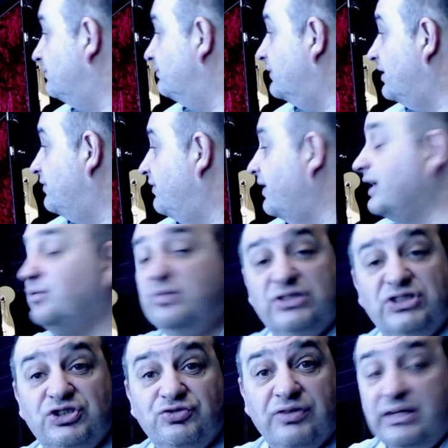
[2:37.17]
effect, which
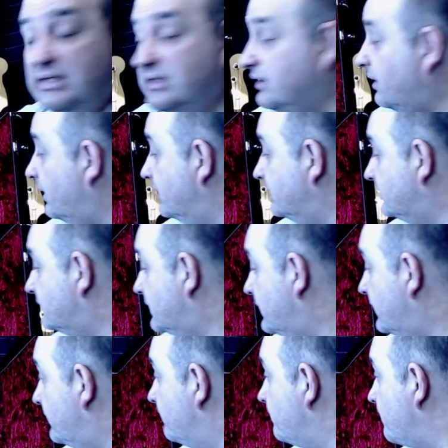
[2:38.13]
is really nice.
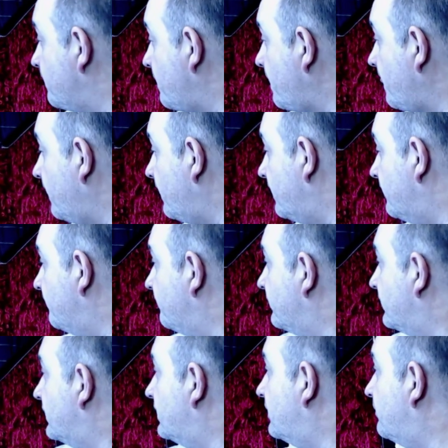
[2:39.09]

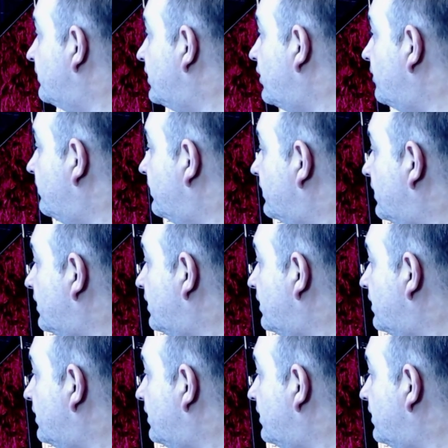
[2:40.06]
Let me open that